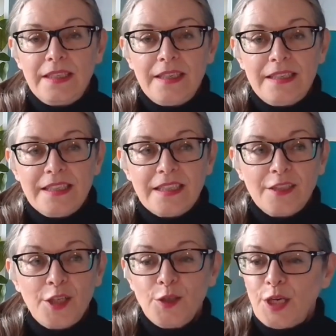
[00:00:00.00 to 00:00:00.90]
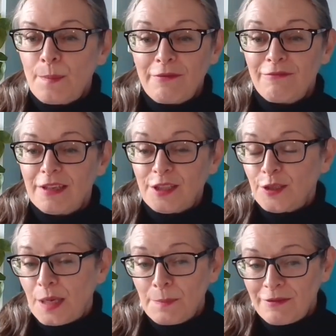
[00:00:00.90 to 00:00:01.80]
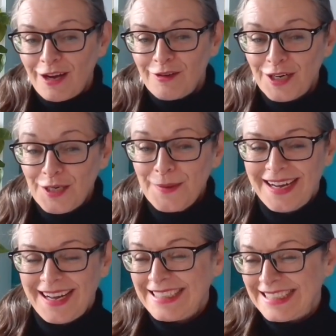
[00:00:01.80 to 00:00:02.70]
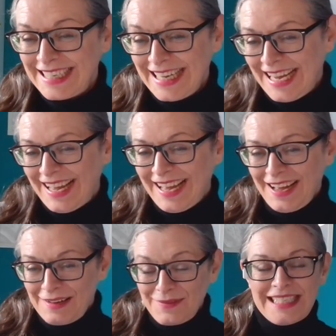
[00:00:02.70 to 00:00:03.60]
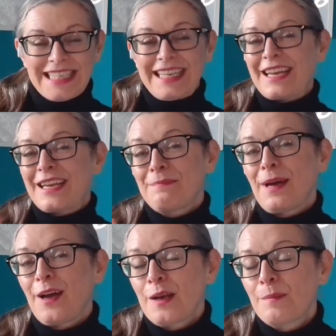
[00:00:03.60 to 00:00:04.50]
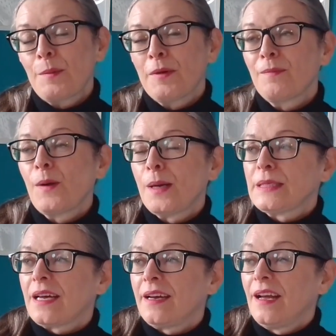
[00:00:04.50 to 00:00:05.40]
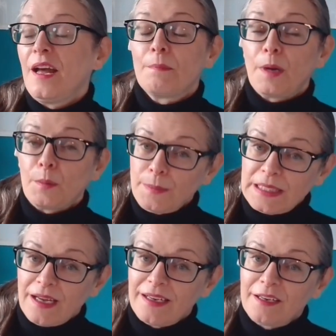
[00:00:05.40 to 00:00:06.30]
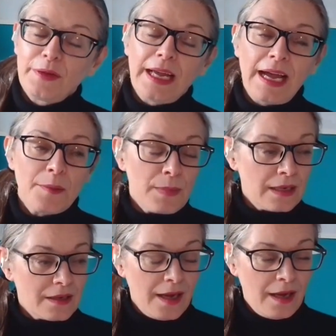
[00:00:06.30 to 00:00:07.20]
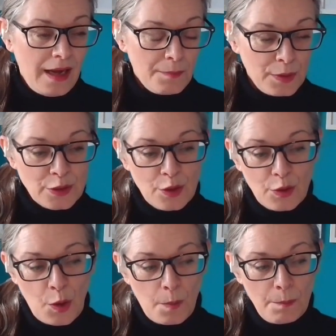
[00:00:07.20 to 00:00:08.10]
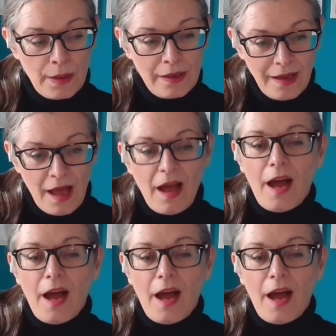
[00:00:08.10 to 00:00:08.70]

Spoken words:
Which is Jojo Munro. Actually, there's a link on the bottom of my website. My website, the VA Handbook, handbook.com. But